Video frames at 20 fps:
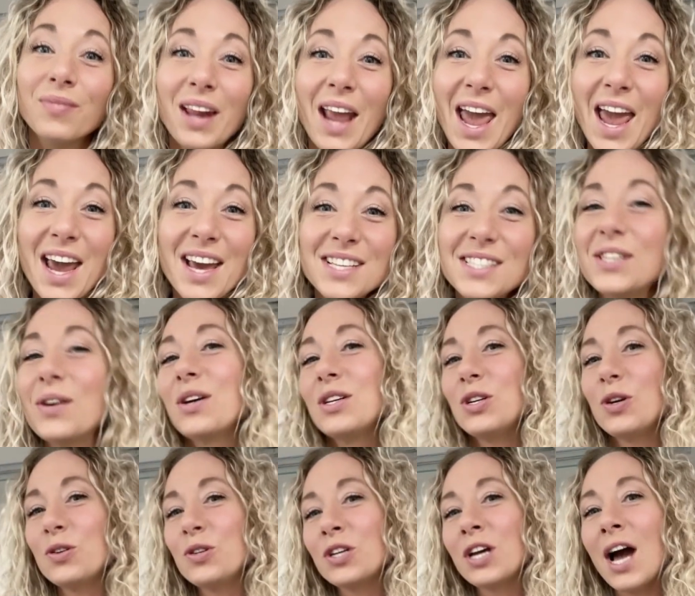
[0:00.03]
Hey, so I
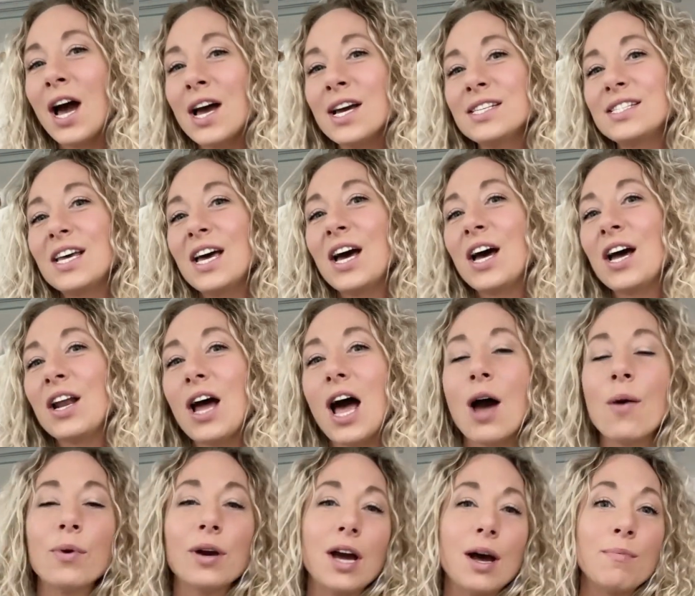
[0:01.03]
told you guys that I
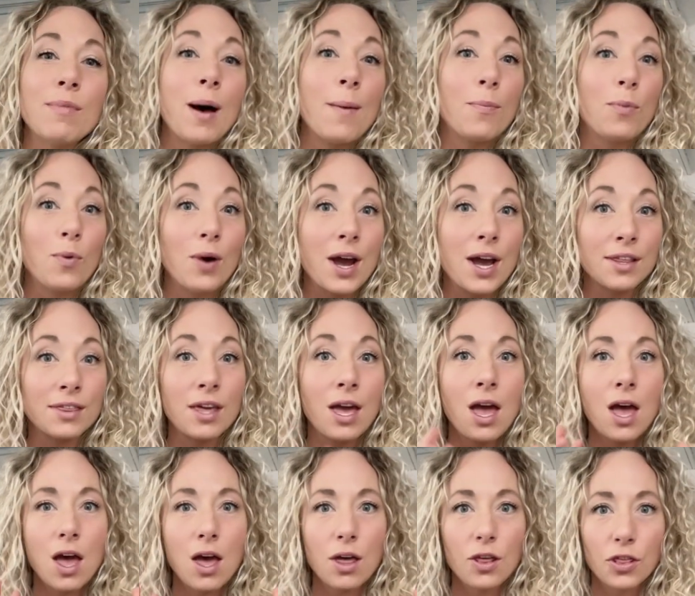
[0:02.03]
would come up with
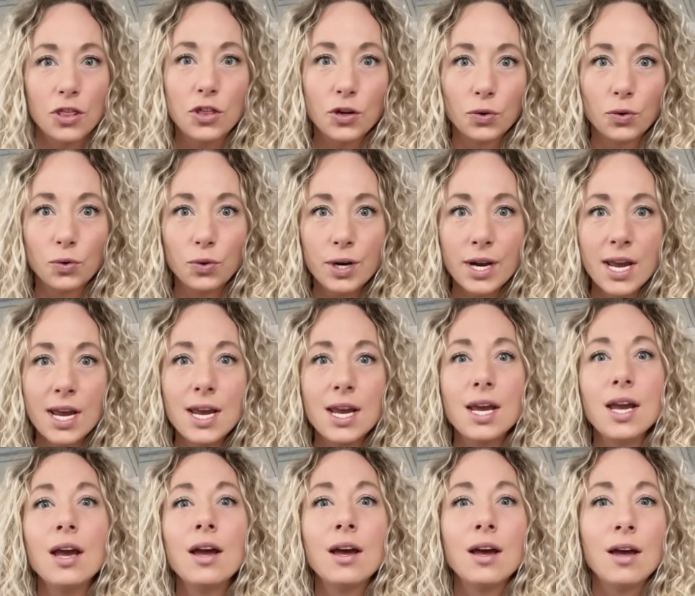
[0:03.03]

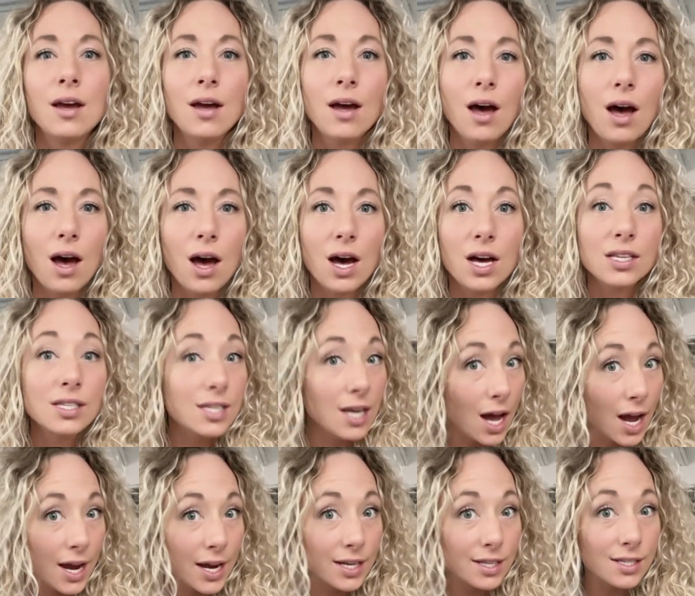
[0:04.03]
three
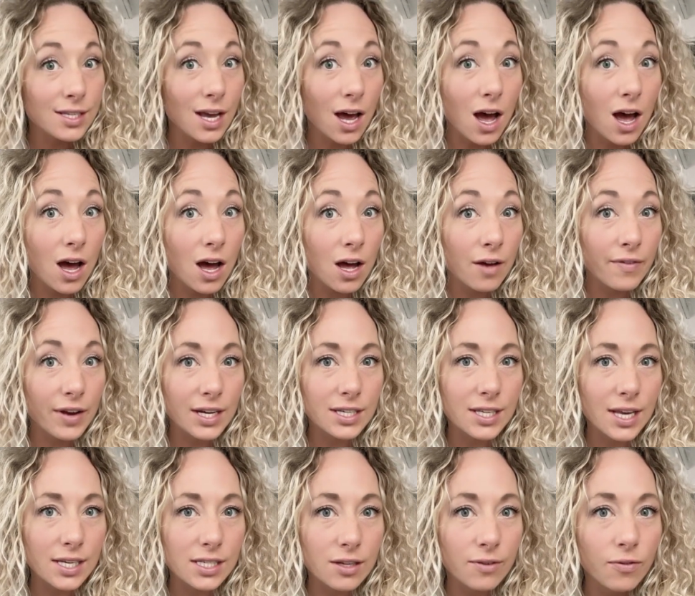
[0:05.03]
signs of
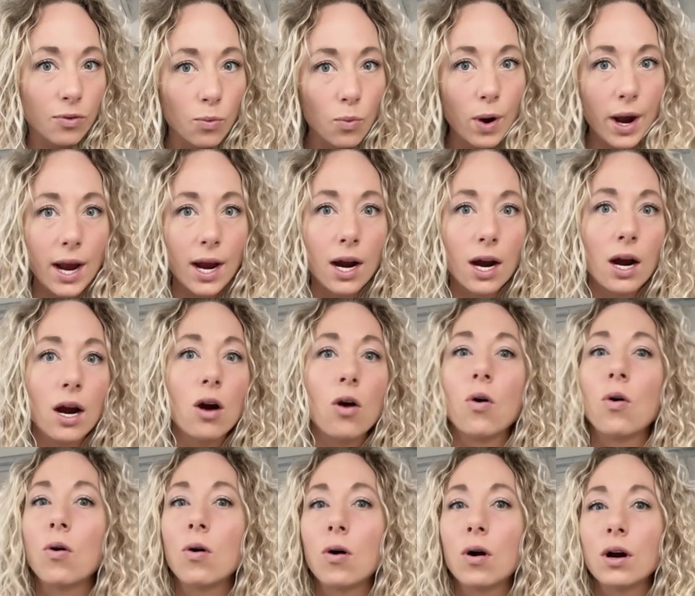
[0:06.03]
excessive wear
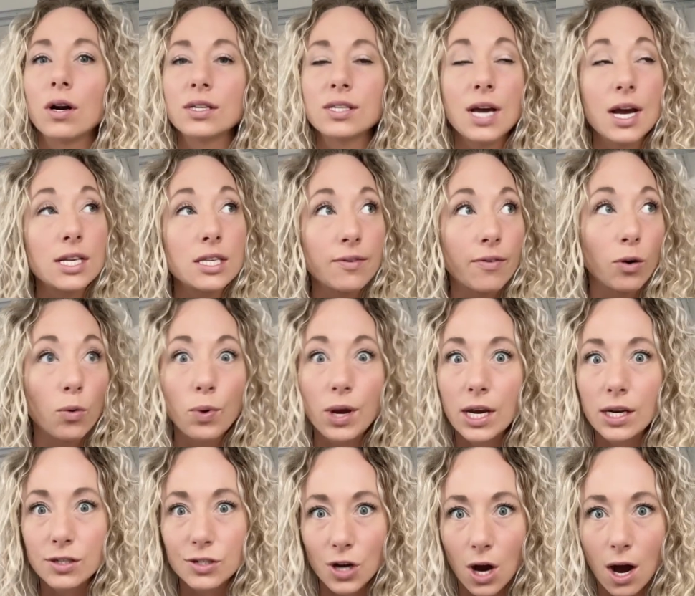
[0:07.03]
or signs of a
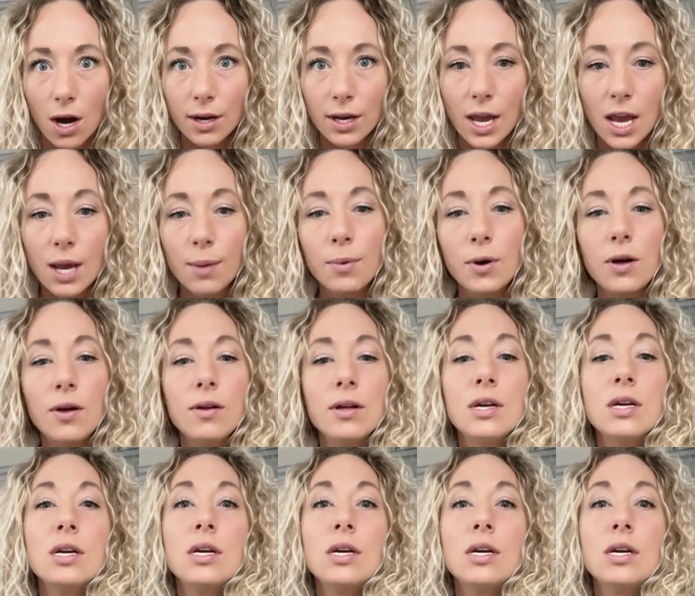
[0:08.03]
weak dock cable.